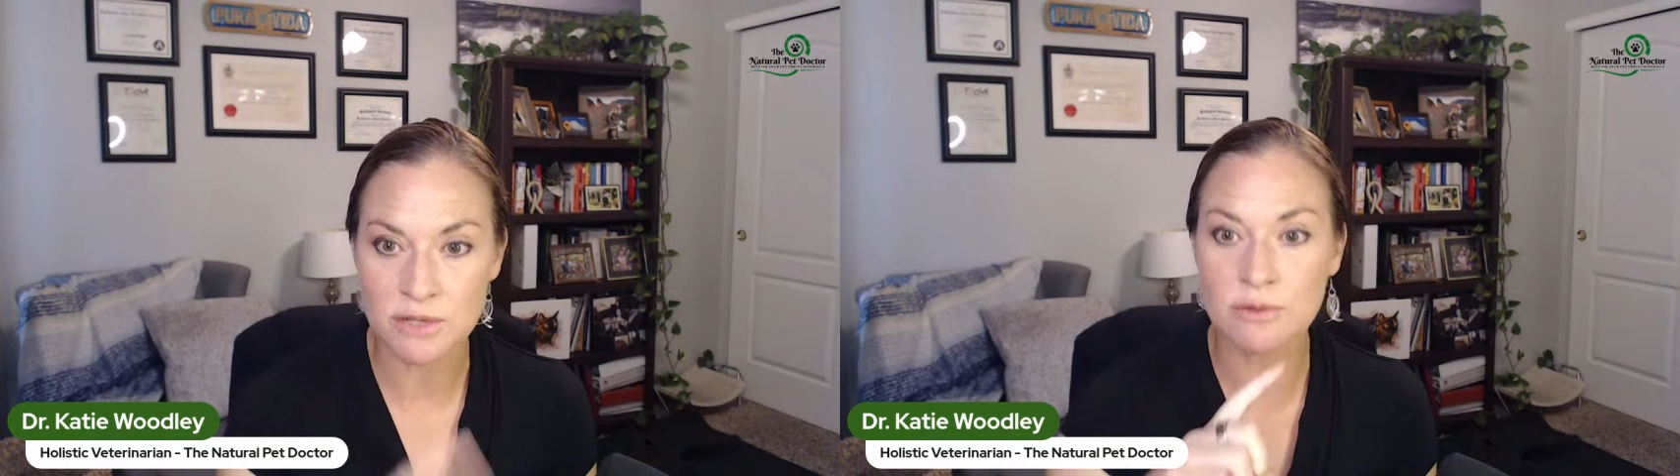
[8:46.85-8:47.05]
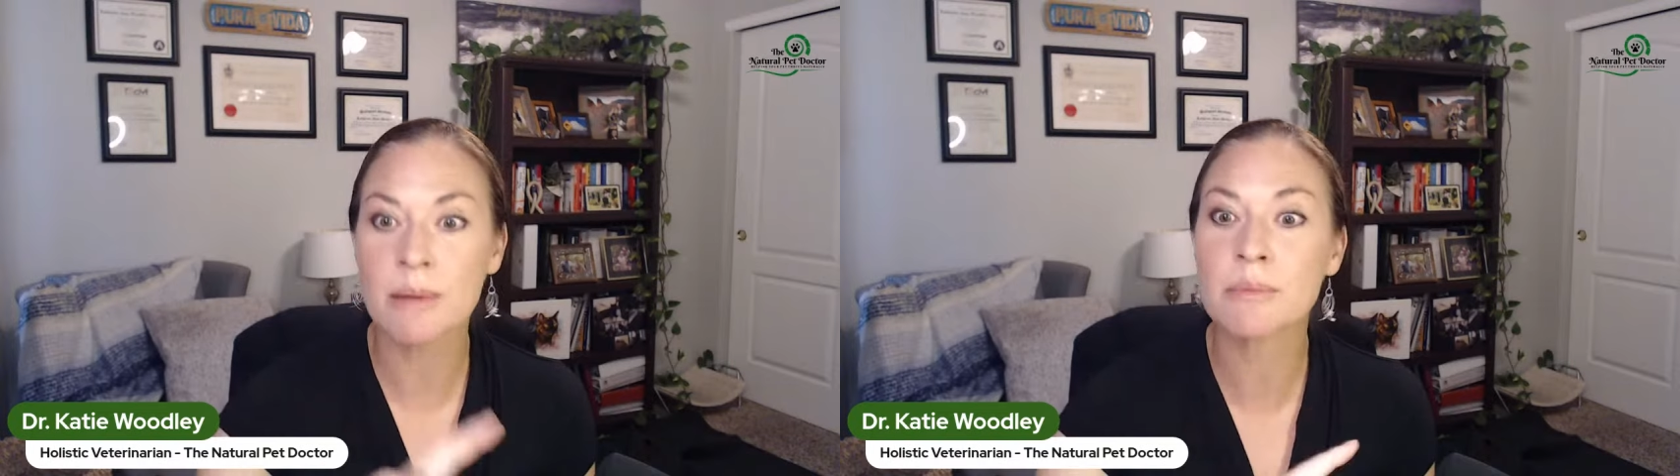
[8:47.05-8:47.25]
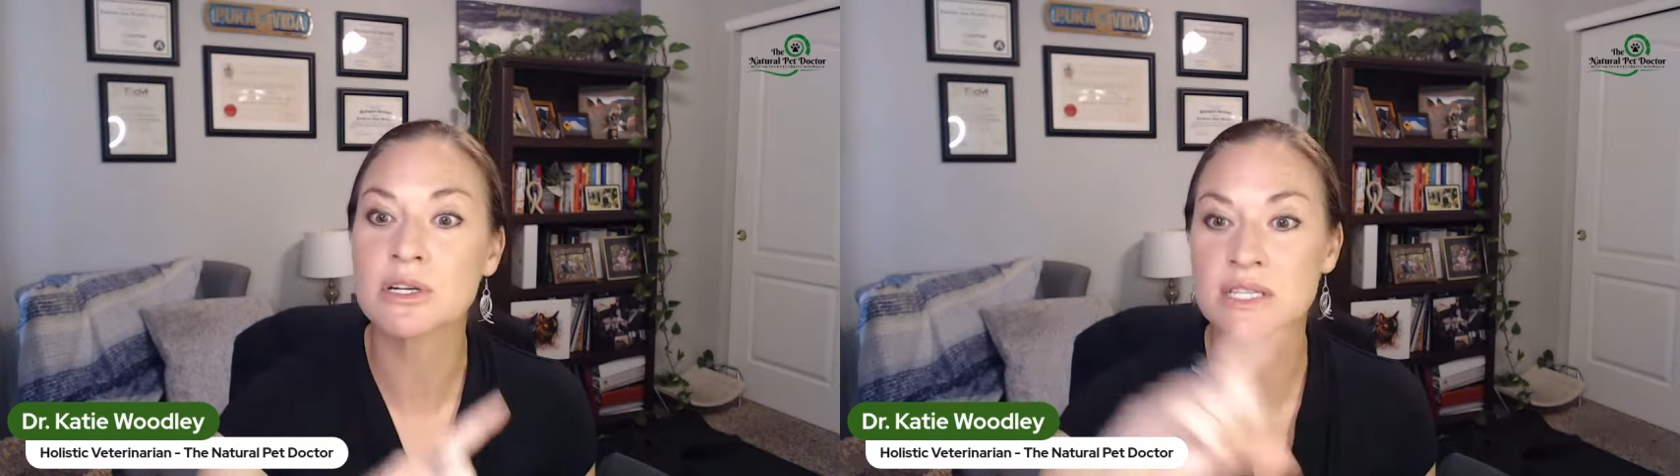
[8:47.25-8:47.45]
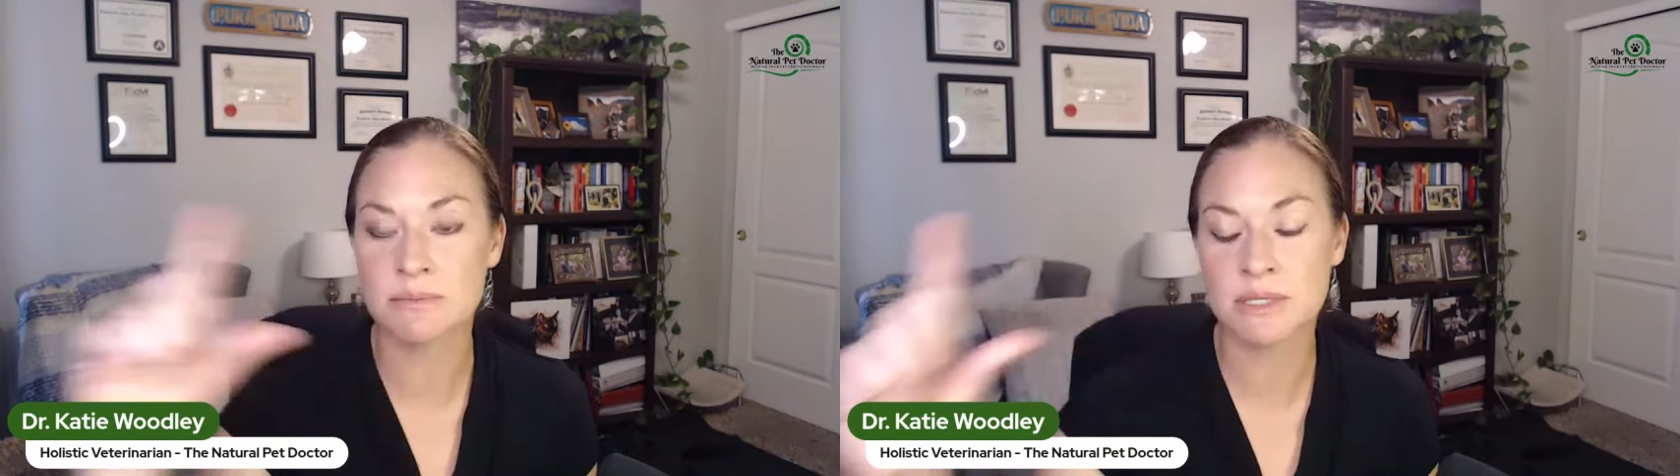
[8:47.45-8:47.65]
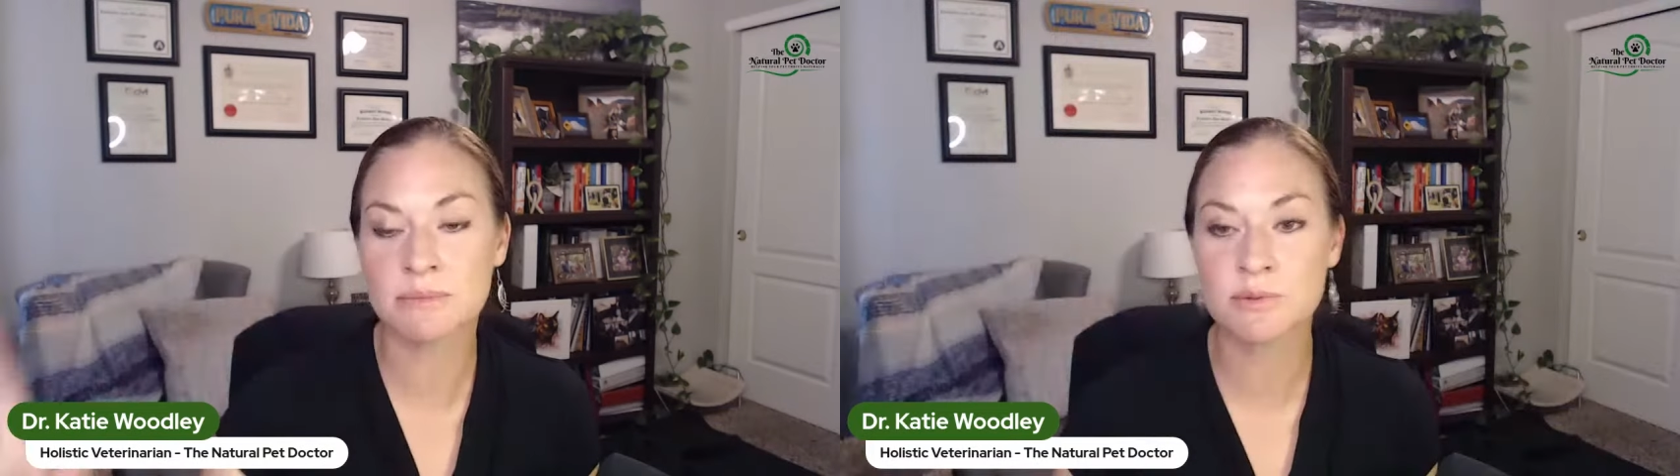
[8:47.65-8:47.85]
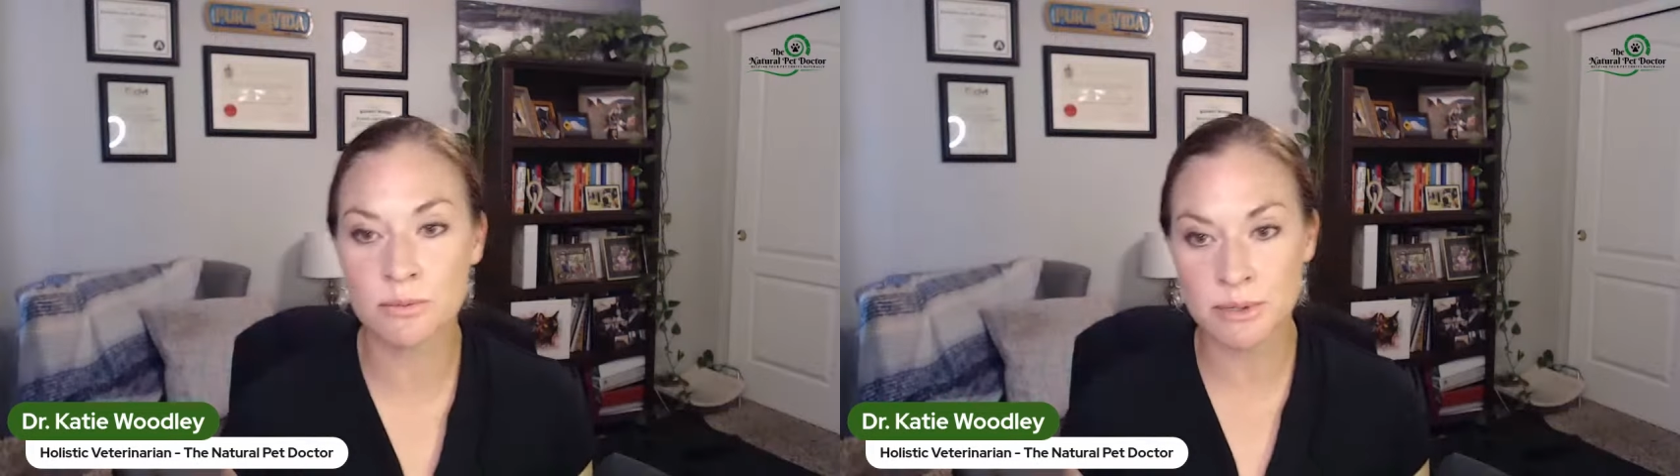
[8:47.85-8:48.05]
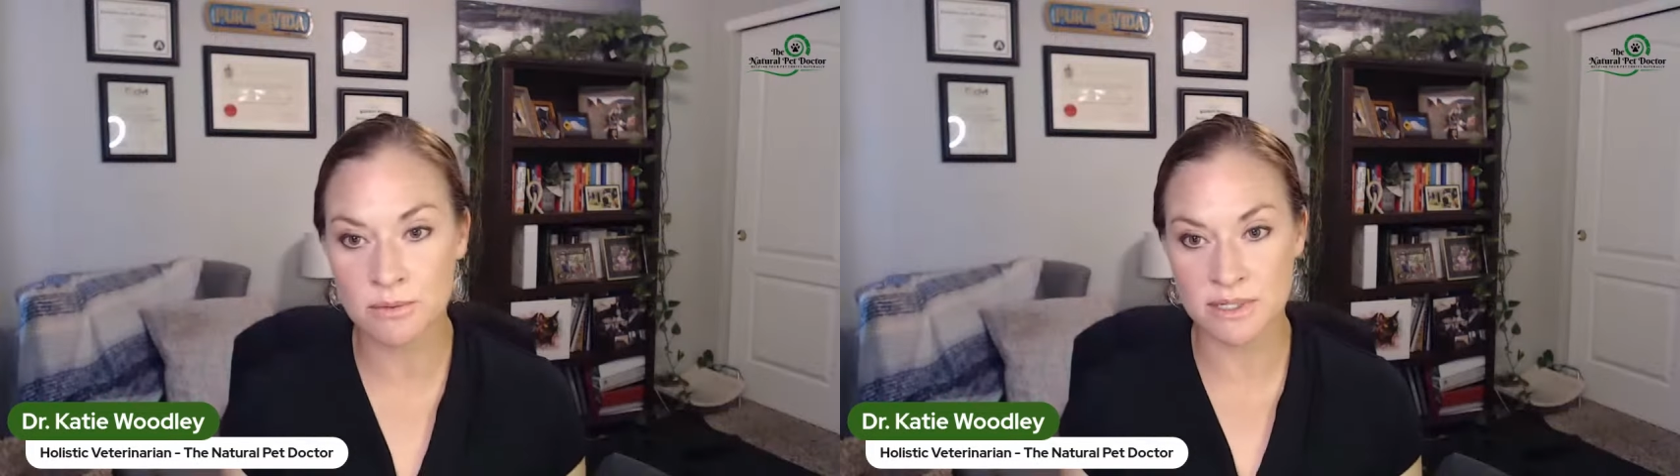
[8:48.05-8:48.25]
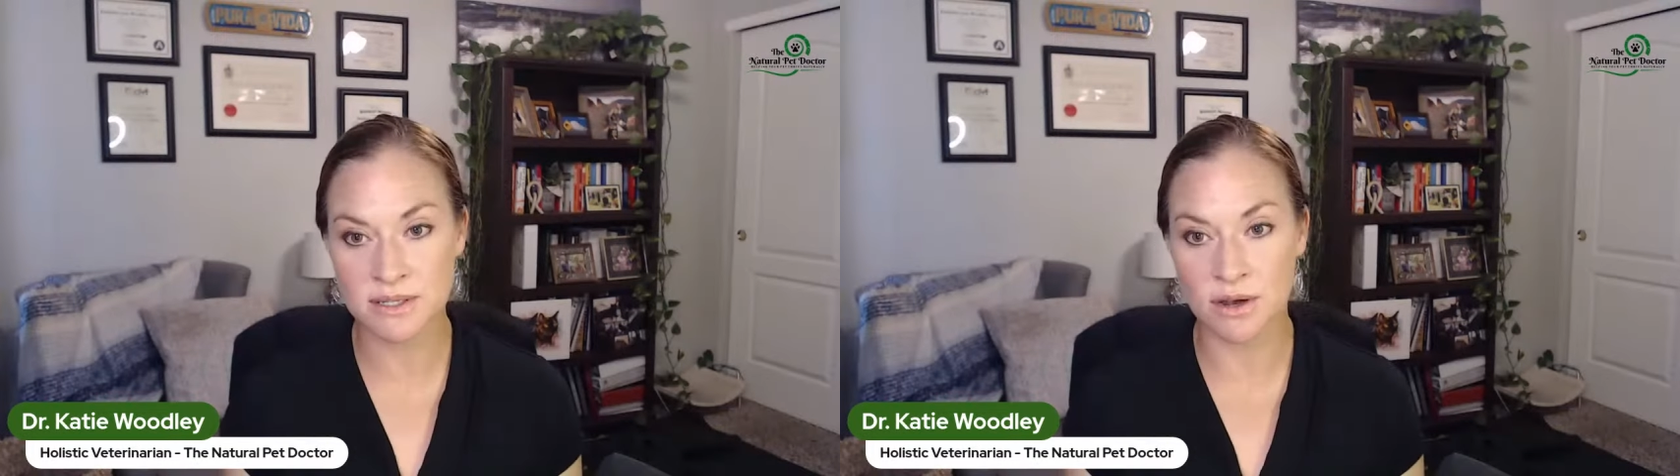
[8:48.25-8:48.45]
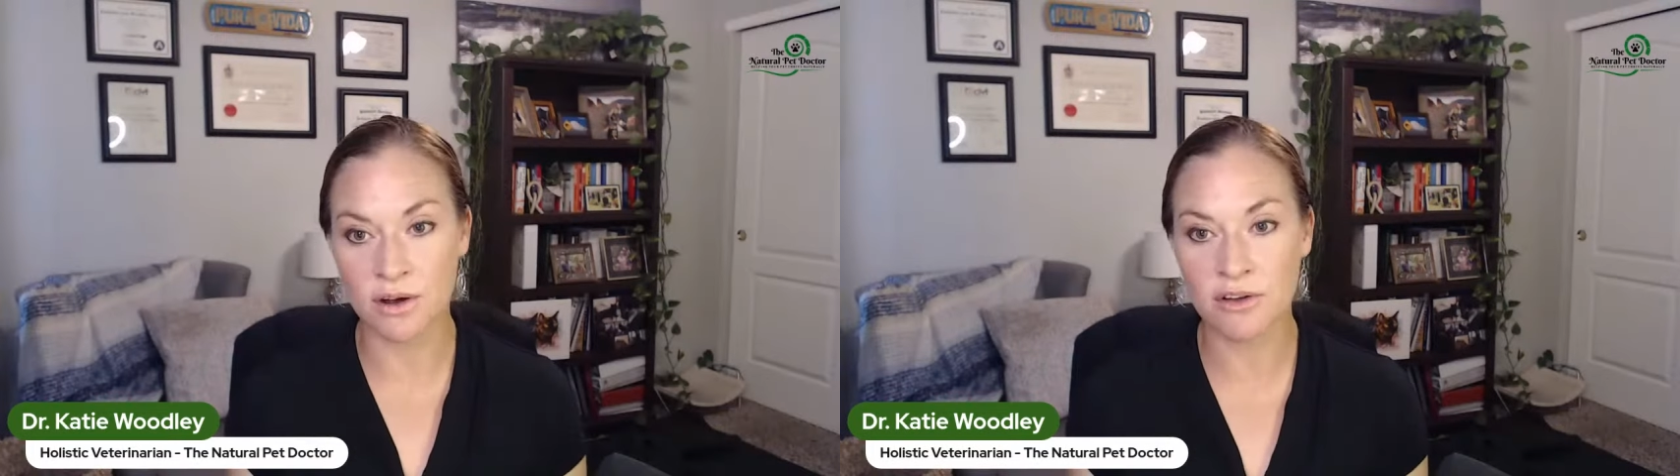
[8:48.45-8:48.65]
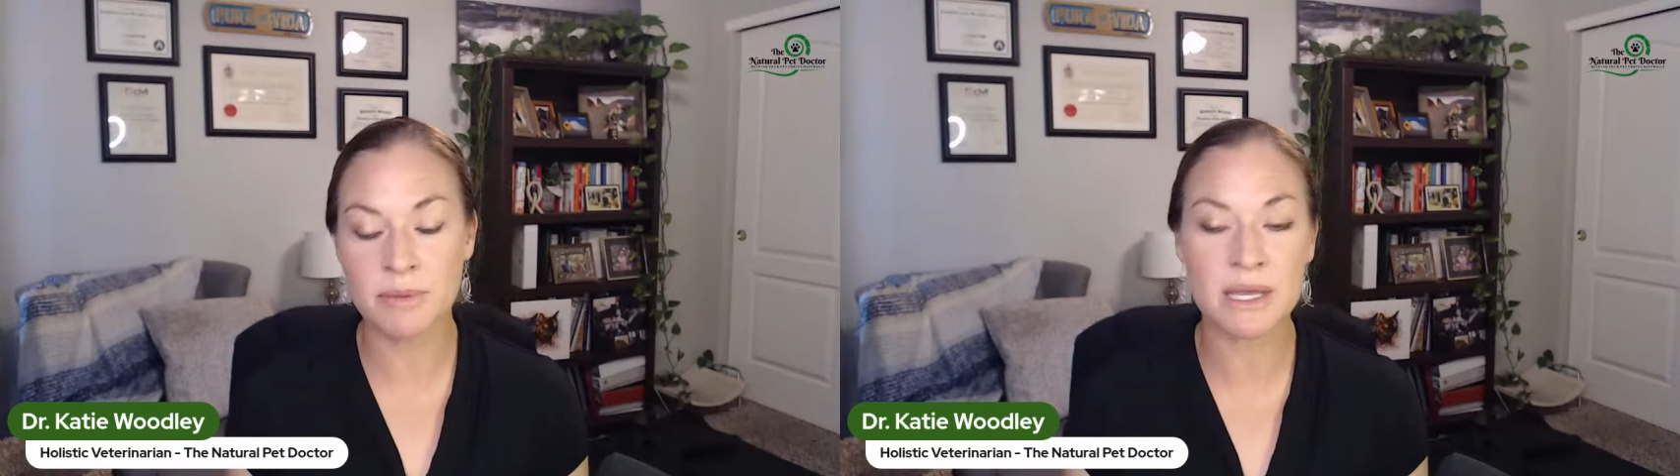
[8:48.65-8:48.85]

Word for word: So remember, symptoms will be resolved